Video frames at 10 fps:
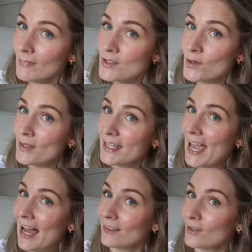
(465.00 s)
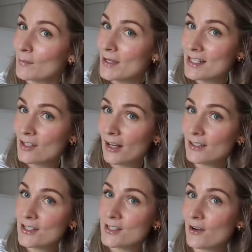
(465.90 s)
So they can look a bit
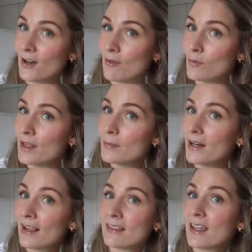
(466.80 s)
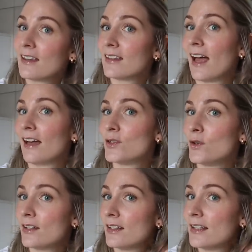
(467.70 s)
done to start off with, but I think, yeah,
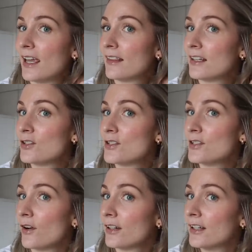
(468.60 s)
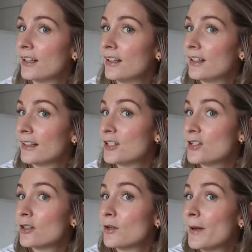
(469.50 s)
during the day, they
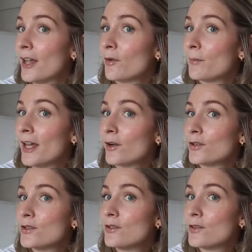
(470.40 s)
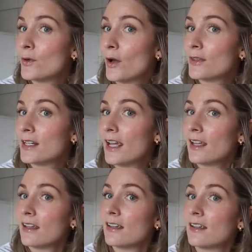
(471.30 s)
just look better and better throughout the
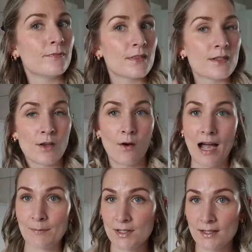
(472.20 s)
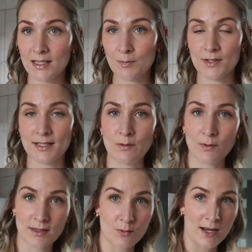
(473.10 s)
day. So I'm just gonna proceed
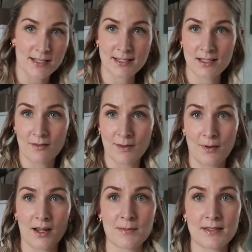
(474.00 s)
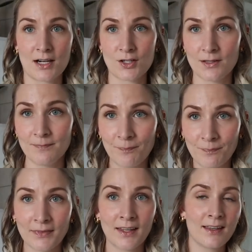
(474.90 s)
with the rest of the bottom section.
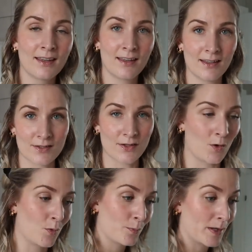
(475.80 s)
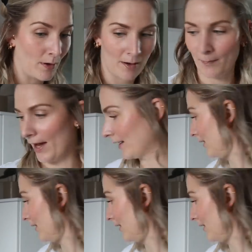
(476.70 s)
So be right back.